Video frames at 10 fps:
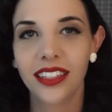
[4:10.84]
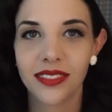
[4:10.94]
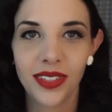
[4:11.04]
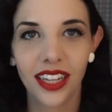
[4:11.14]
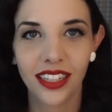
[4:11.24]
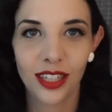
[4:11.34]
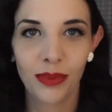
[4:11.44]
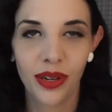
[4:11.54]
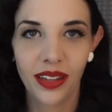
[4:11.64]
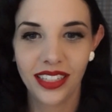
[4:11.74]
we like to
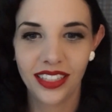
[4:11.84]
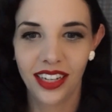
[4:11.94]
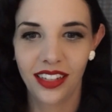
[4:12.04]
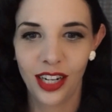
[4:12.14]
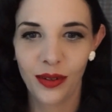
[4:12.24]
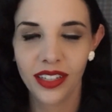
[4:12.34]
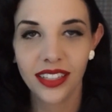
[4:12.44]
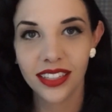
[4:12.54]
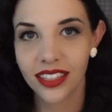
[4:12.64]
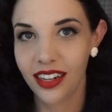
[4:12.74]
put all that together, and I
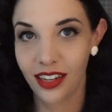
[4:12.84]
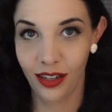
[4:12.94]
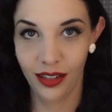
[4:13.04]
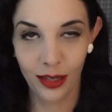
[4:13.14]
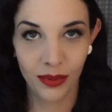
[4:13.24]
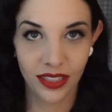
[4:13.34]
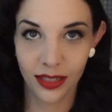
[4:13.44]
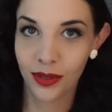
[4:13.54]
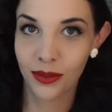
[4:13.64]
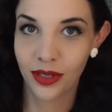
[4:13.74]
realize that's kind of how I like my
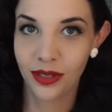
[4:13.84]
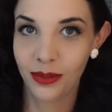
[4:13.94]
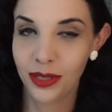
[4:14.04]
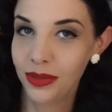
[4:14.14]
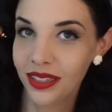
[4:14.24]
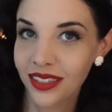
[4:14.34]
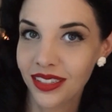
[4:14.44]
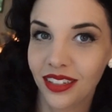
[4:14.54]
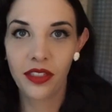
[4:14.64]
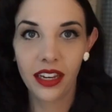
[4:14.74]
summer wardrobe to be
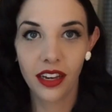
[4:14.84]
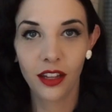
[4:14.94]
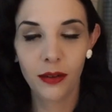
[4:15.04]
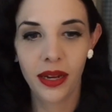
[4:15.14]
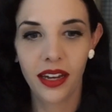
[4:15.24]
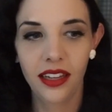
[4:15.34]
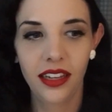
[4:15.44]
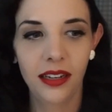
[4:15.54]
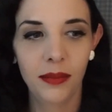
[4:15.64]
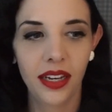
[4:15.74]
also. With that color
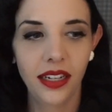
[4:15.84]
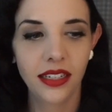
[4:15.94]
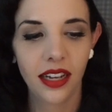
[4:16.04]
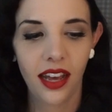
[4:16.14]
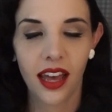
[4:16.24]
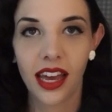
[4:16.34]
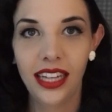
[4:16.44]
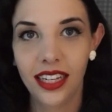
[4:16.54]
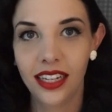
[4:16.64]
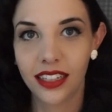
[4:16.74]
palette in mind,
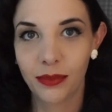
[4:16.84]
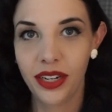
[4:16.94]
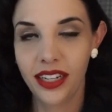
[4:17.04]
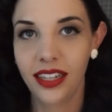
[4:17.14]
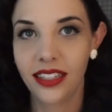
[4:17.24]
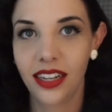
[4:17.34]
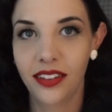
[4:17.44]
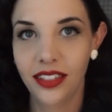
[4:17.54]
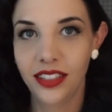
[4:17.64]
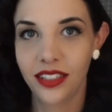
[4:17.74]
and then breaking it
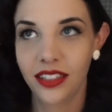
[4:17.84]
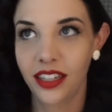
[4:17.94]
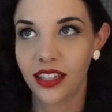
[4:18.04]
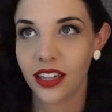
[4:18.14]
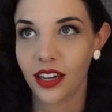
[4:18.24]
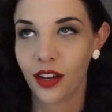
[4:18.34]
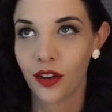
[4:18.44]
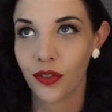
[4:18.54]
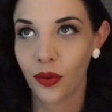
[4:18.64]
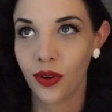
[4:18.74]
down into like
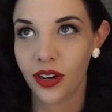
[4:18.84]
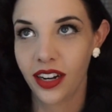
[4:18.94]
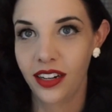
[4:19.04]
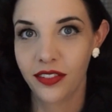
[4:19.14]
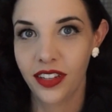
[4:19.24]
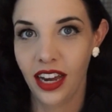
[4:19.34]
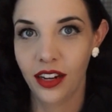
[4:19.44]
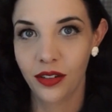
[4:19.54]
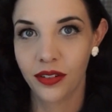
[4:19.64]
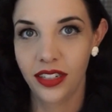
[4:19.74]
4 kind of
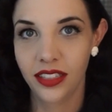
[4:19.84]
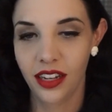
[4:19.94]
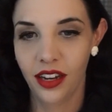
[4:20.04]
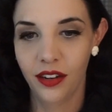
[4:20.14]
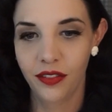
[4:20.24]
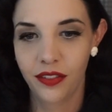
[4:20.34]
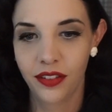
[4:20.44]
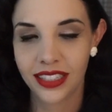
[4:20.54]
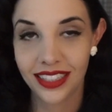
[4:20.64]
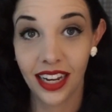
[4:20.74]
categories of
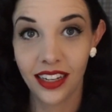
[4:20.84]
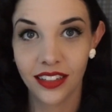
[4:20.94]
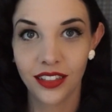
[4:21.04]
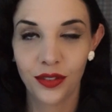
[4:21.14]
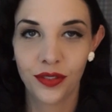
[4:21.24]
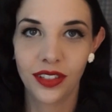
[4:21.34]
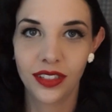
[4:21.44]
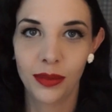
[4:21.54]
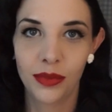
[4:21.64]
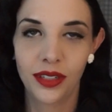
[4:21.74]
styles for the
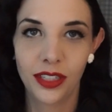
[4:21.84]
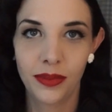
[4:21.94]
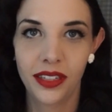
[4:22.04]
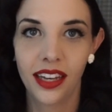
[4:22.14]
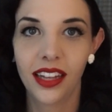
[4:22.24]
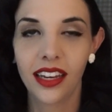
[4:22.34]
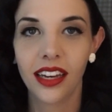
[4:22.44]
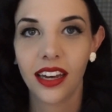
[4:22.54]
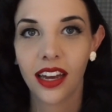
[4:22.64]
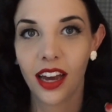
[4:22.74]
summer and spring that like
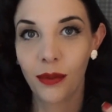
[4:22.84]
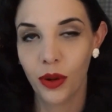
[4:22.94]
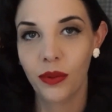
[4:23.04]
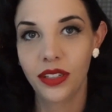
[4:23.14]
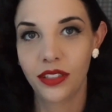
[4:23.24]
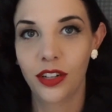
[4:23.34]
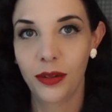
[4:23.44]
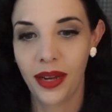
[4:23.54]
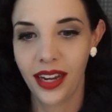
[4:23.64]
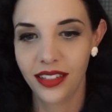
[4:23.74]
I'm always
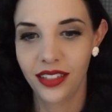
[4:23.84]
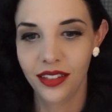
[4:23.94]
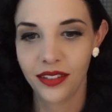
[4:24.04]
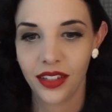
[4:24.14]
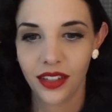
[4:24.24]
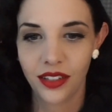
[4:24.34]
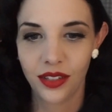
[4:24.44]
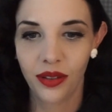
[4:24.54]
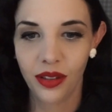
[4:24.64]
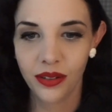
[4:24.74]
drawn back to.
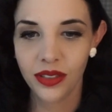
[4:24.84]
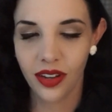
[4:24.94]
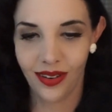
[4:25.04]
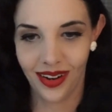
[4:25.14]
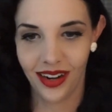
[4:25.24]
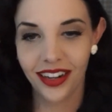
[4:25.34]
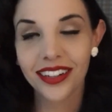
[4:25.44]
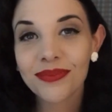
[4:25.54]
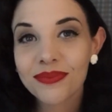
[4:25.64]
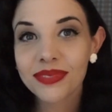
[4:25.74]
So those are,
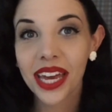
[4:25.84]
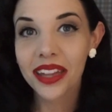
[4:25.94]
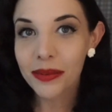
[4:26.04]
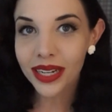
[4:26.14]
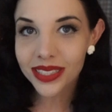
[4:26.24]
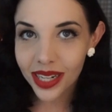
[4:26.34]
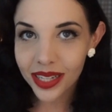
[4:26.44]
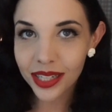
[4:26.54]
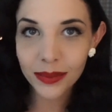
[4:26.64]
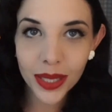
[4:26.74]
and they might sound
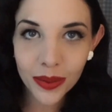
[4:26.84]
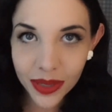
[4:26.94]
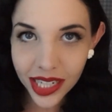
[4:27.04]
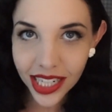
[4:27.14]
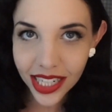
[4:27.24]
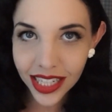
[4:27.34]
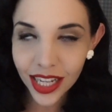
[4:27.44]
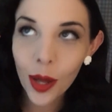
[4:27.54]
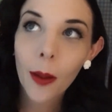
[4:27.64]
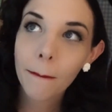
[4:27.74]
a little bit weird,
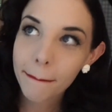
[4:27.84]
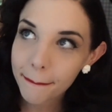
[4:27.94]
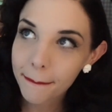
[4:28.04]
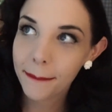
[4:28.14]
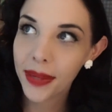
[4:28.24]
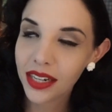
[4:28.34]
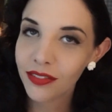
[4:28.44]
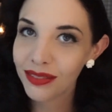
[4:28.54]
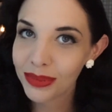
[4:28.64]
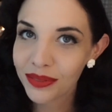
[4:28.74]
but
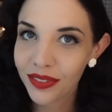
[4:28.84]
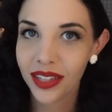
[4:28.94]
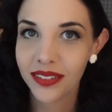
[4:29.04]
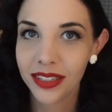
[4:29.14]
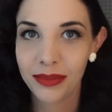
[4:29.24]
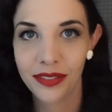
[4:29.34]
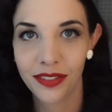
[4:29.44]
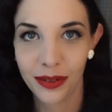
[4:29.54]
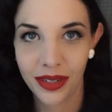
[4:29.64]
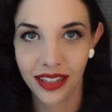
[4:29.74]
if you've been following me
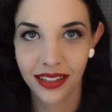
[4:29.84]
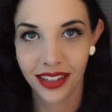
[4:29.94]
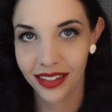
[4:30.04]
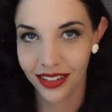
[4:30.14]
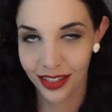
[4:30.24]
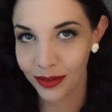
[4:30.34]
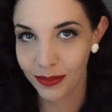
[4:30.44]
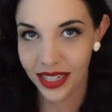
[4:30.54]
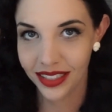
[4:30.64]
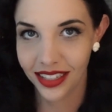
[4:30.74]
for a while, then it
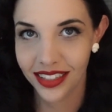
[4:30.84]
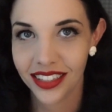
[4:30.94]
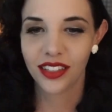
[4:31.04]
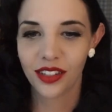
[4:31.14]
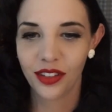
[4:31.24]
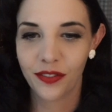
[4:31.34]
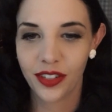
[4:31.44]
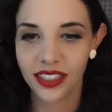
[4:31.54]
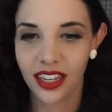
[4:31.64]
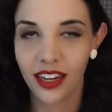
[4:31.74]
makes sense. So the
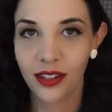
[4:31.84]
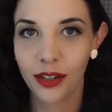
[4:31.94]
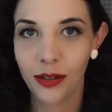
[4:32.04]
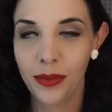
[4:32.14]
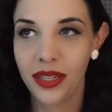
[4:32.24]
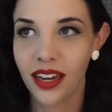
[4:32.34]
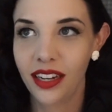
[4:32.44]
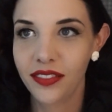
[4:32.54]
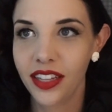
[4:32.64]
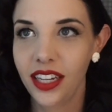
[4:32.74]
first category would be
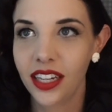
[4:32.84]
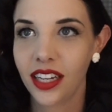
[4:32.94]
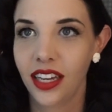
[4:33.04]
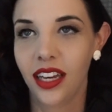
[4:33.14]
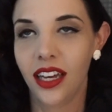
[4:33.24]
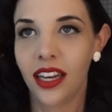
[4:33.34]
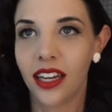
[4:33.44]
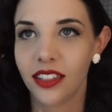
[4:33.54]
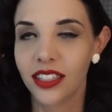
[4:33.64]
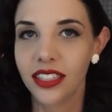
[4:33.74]
kind of like,
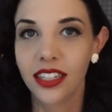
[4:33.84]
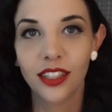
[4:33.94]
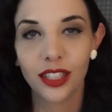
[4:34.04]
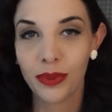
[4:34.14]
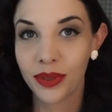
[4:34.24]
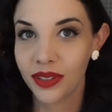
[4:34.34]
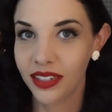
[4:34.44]
just like your typical